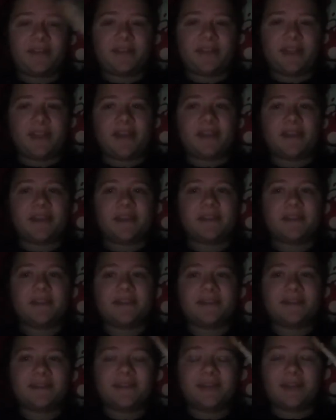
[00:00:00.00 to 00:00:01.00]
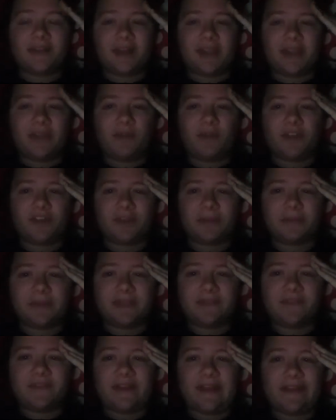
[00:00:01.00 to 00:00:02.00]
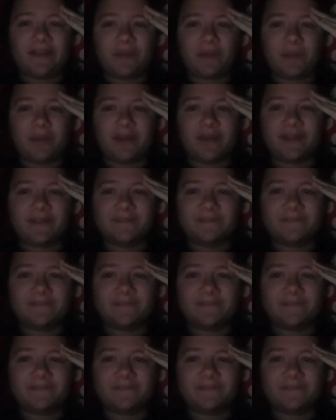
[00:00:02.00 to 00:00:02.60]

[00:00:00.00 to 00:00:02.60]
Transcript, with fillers: day the day which I'm leaving. I just want to